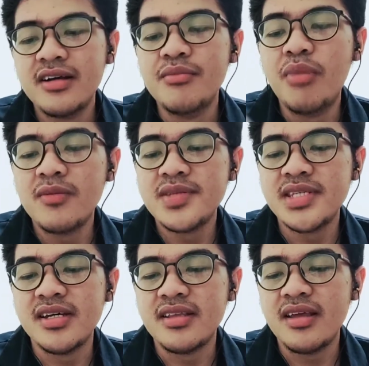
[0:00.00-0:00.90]
Bob
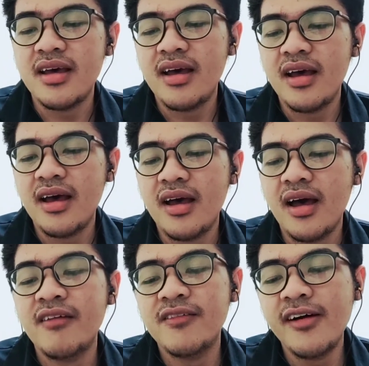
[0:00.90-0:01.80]
said,
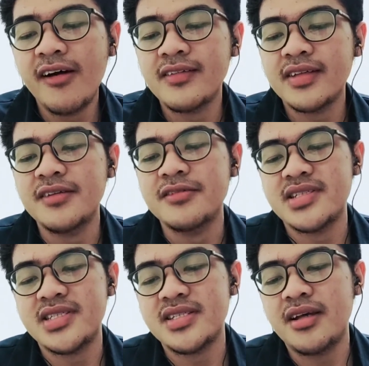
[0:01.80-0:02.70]
I thought it
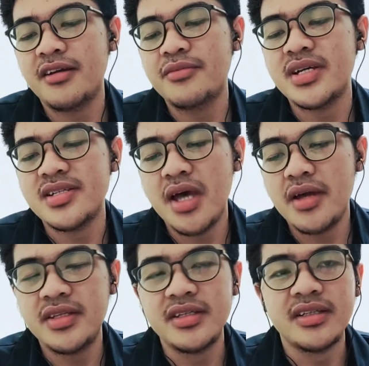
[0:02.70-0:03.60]
was gonna be
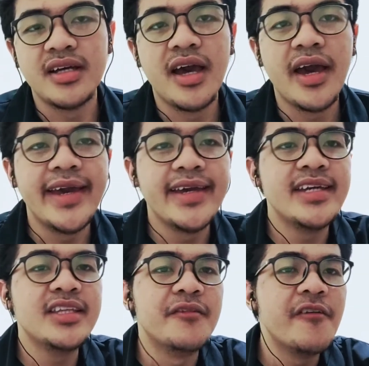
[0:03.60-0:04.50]
exciting.
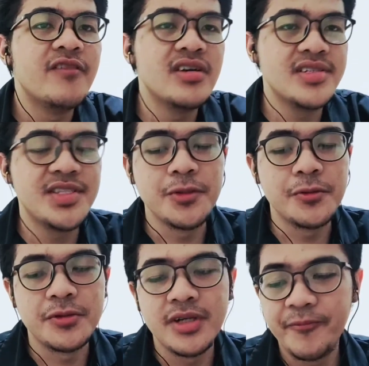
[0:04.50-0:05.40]
It refers
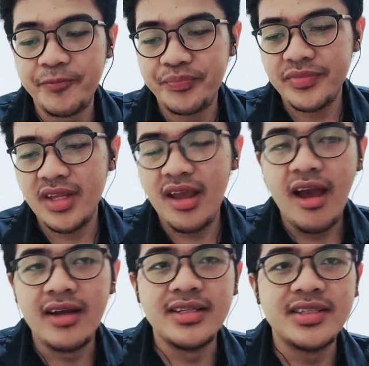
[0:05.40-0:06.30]
to
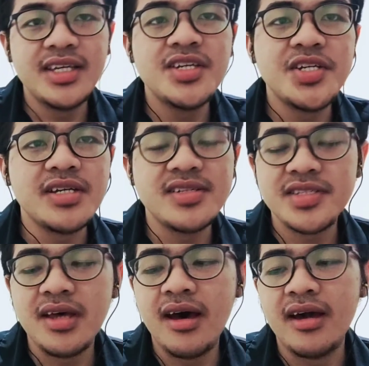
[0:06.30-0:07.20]
the teaching
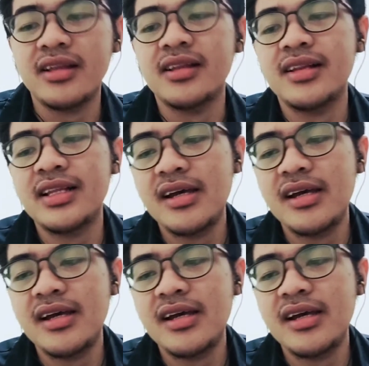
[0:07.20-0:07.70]
style